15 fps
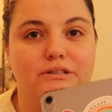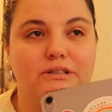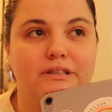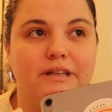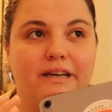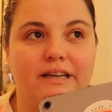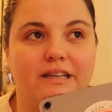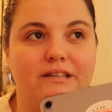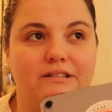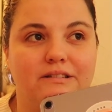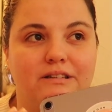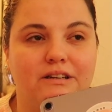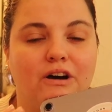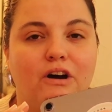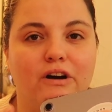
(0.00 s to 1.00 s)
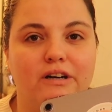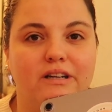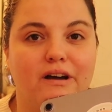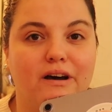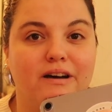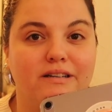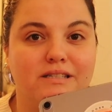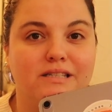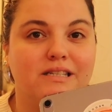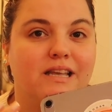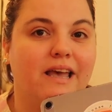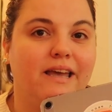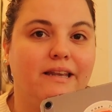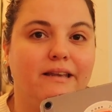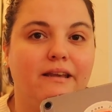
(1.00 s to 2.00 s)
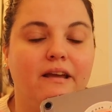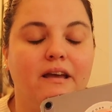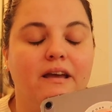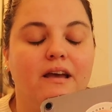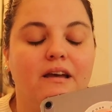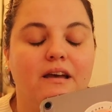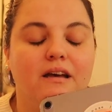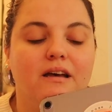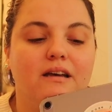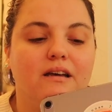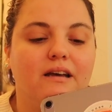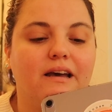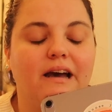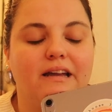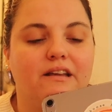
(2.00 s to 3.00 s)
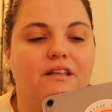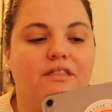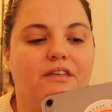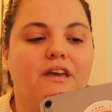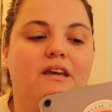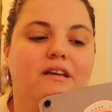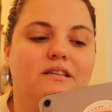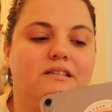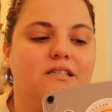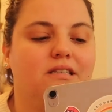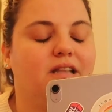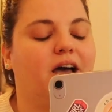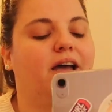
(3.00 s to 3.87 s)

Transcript: like the hard tasks and kind of things.